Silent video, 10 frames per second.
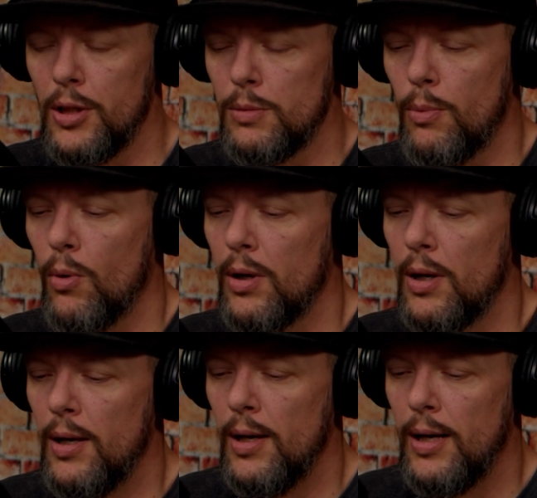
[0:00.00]
of the sport.
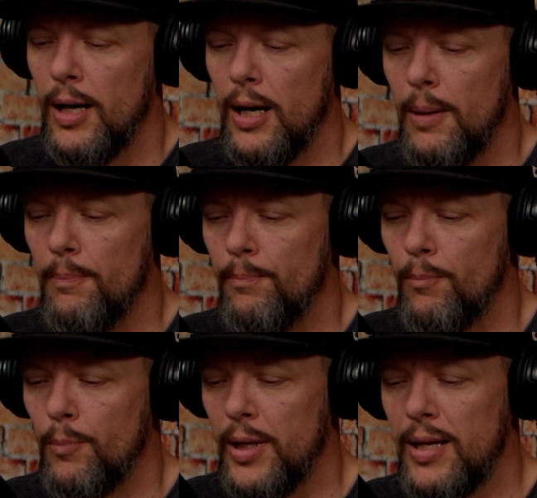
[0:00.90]

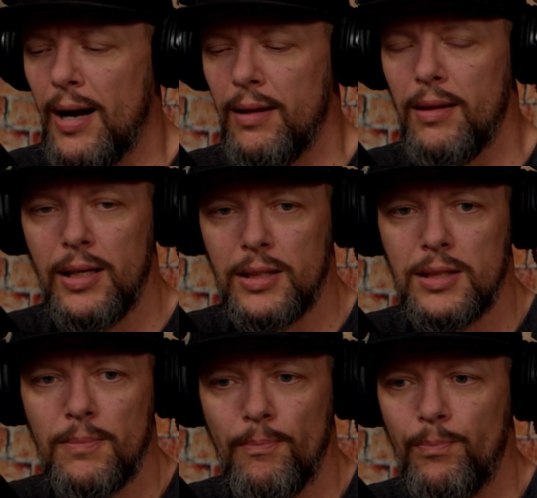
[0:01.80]
But yeah, I think
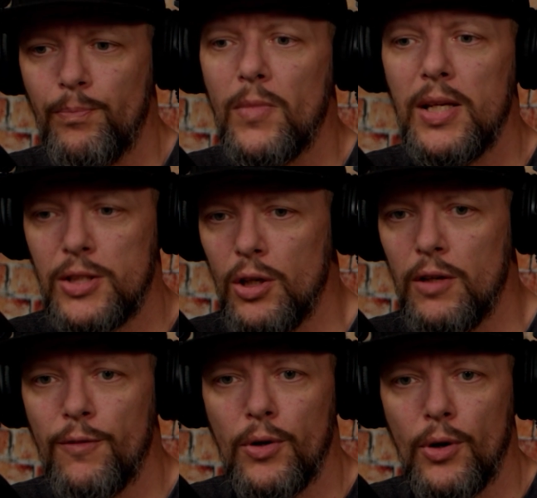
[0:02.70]
it's
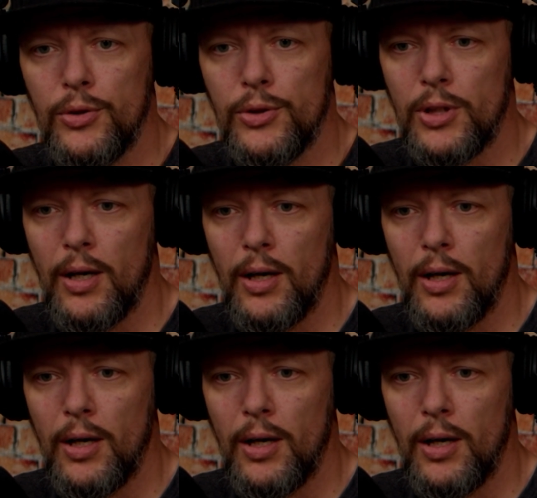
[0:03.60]
good for those